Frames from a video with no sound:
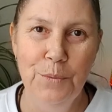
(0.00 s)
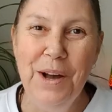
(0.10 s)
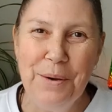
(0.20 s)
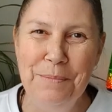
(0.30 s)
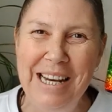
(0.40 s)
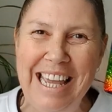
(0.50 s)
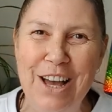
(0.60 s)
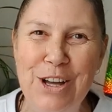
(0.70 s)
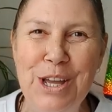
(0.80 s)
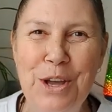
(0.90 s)
Welcome,
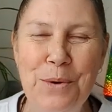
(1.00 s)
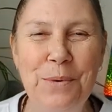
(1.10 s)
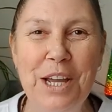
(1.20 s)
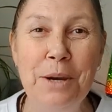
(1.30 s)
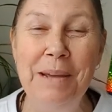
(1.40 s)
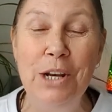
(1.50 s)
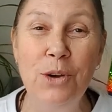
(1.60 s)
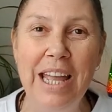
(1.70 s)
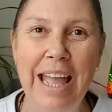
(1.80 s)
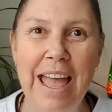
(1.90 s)
Leo. We're going to be
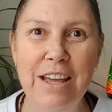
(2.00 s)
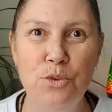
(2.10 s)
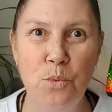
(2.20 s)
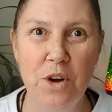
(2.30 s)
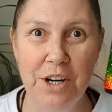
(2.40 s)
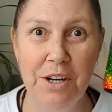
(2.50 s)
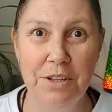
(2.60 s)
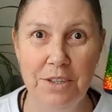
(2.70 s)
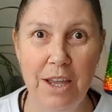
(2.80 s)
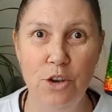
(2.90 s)
looking at what it
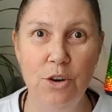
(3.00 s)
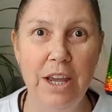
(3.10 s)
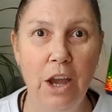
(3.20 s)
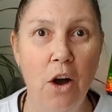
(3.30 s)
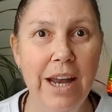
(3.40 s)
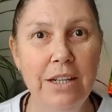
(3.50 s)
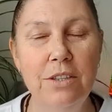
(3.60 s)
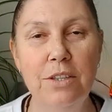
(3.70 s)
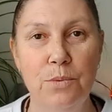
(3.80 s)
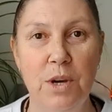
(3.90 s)
is that you need
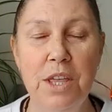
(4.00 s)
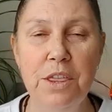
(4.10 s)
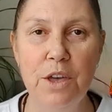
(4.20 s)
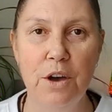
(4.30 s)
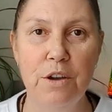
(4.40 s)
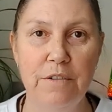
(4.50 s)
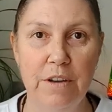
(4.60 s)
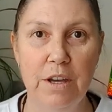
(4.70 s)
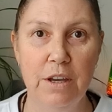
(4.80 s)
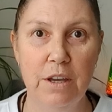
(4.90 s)
guidance with
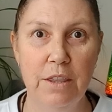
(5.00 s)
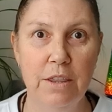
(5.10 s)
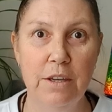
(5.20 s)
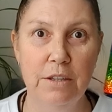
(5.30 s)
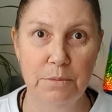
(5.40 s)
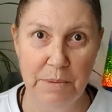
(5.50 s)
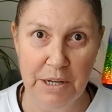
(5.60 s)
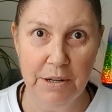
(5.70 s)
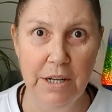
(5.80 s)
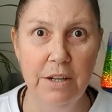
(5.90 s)
over this
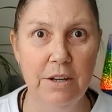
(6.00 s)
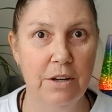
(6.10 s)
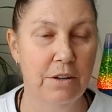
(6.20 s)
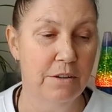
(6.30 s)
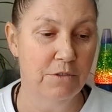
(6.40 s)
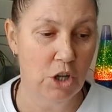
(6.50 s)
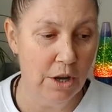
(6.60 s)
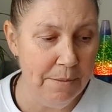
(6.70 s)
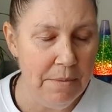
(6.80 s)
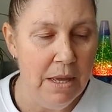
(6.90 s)
period of
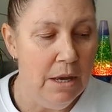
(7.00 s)
time.